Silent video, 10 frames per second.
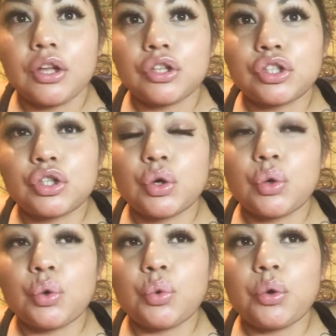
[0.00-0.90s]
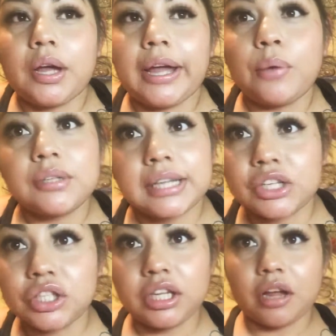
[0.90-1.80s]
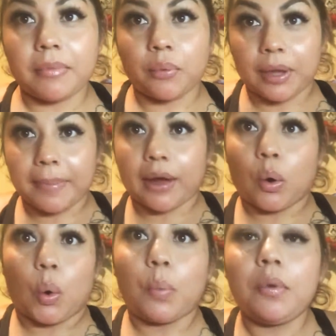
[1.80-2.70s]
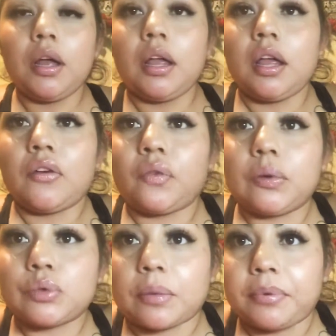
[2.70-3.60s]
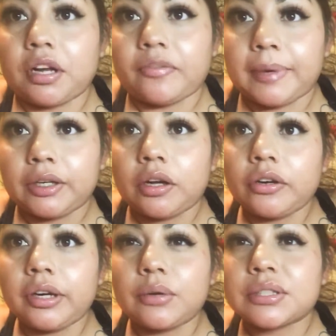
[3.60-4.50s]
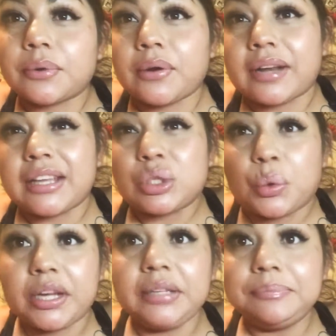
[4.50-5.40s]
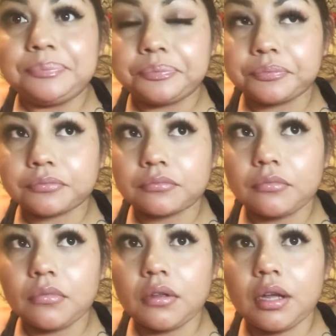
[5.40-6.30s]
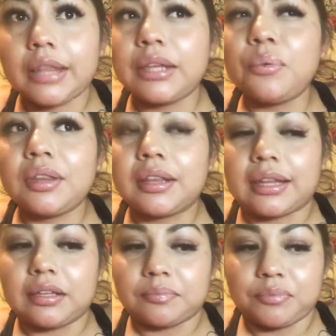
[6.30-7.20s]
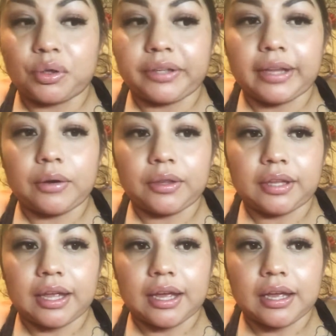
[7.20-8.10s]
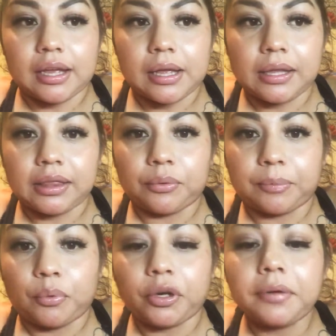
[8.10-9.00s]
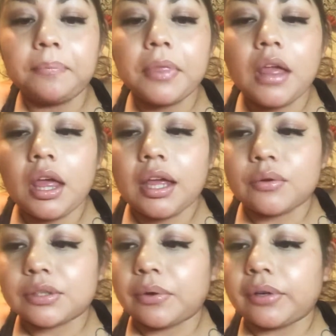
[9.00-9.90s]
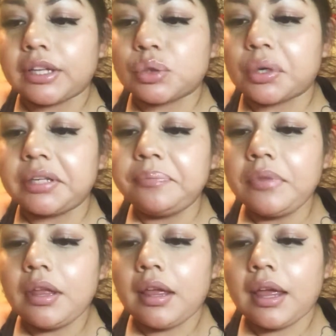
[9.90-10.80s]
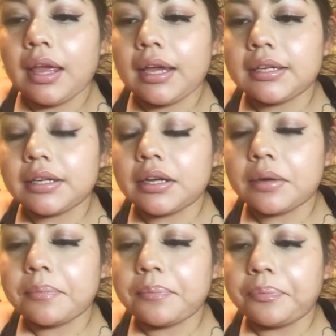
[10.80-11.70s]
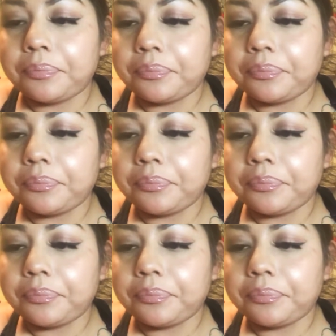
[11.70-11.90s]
so i was actually on my way back home from dropping off my daughter it was around 9:20. i think when they noted that in the in the report it was around 9:20, and um